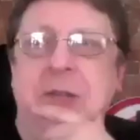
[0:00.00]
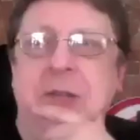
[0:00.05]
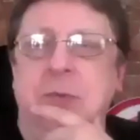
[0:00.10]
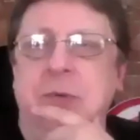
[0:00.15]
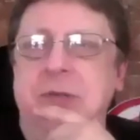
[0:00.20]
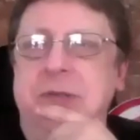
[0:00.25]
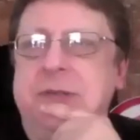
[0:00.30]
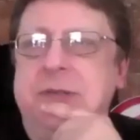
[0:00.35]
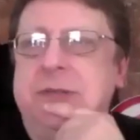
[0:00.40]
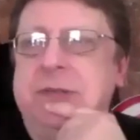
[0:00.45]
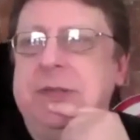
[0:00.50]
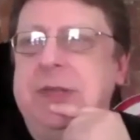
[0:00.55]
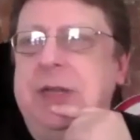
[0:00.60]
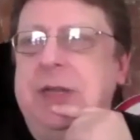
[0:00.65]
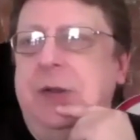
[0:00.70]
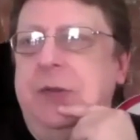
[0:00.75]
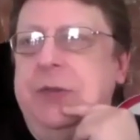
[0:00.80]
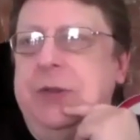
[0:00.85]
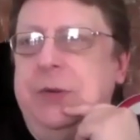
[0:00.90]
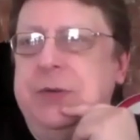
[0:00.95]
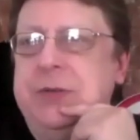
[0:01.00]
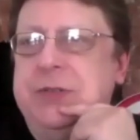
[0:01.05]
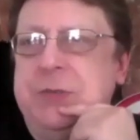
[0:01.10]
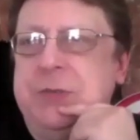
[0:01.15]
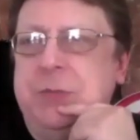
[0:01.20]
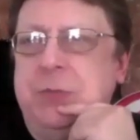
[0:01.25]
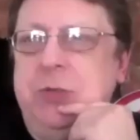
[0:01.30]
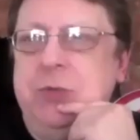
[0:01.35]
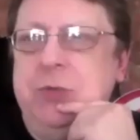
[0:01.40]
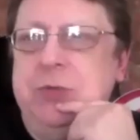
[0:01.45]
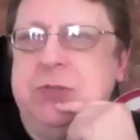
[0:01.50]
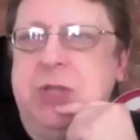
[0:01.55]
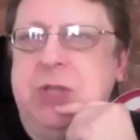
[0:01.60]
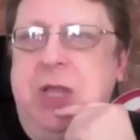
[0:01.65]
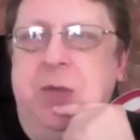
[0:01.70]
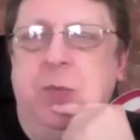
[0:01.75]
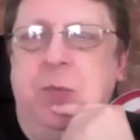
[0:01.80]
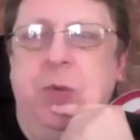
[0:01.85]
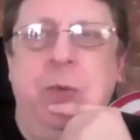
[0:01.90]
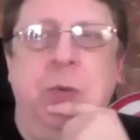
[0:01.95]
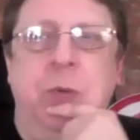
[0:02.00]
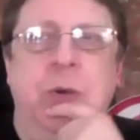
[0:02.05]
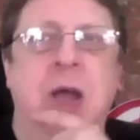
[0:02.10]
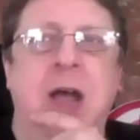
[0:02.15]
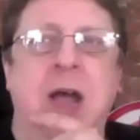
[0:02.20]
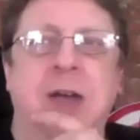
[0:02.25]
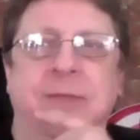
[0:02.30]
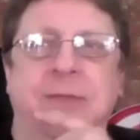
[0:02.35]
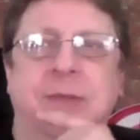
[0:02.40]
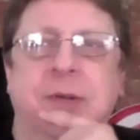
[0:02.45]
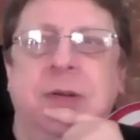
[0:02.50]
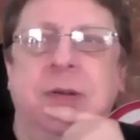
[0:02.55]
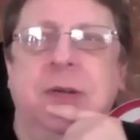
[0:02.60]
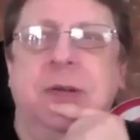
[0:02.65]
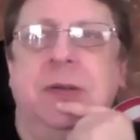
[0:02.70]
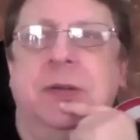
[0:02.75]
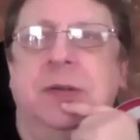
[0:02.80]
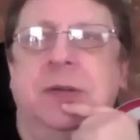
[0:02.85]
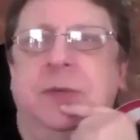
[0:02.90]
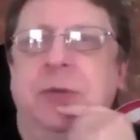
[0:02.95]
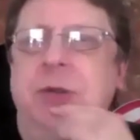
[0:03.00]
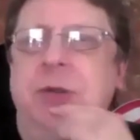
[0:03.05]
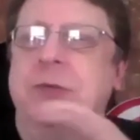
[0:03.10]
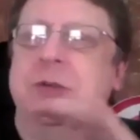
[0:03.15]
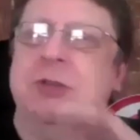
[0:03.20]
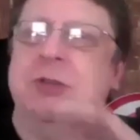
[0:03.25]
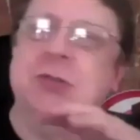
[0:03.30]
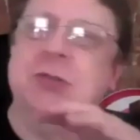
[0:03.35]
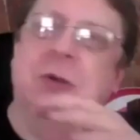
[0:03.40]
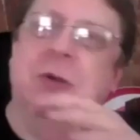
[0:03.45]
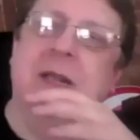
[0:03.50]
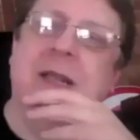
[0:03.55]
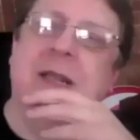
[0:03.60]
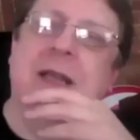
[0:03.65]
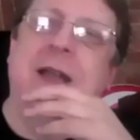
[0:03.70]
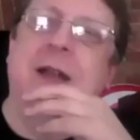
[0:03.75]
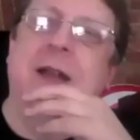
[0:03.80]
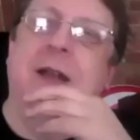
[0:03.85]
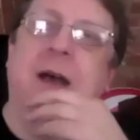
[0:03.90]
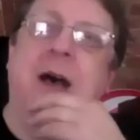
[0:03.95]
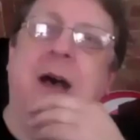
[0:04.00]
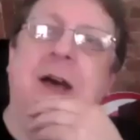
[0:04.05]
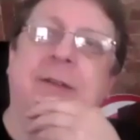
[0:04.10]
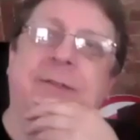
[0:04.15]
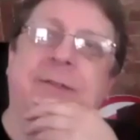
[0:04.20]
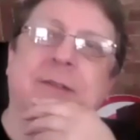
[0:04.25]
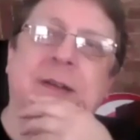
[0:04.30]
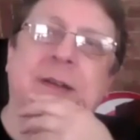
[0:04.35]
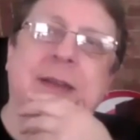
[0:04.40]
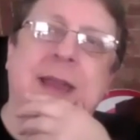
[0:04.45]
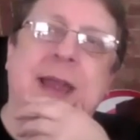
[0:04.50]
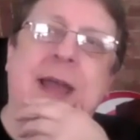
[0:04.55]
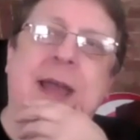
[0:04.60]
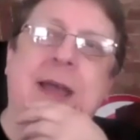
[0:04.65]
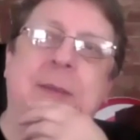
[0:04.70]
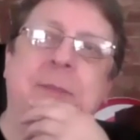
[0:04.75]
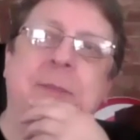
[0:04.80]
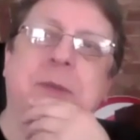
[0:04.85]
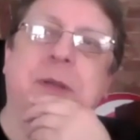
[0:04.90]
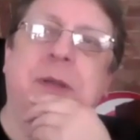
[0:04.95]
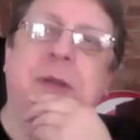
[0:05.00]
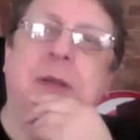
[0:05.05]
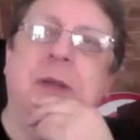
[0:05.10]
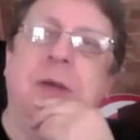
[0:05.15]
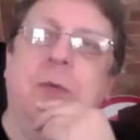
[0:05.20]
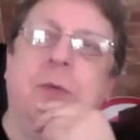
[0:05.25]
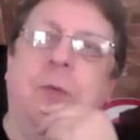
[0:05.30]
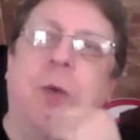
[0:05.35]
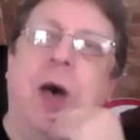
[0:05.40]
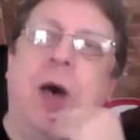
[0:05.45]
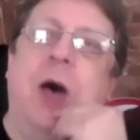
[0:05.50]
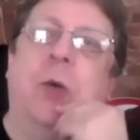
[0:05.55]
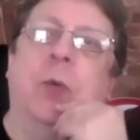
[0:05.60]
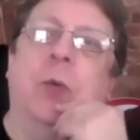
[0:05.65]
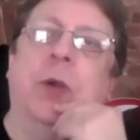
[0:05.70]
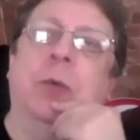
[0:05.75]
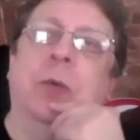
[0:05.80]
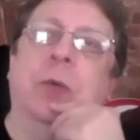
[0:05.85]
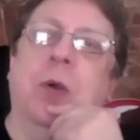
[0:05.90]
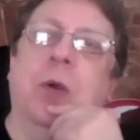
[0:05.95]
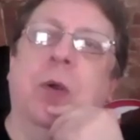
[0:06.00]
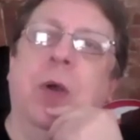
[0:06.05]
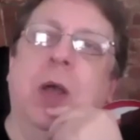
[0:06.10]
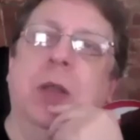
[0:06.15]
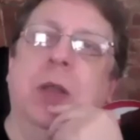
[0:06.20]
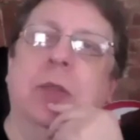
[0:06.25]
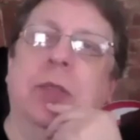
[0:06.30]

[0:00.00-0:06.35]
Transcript: was, you know, there was some loose talk. We were offered, we were sort of kind of offered cap while we were on,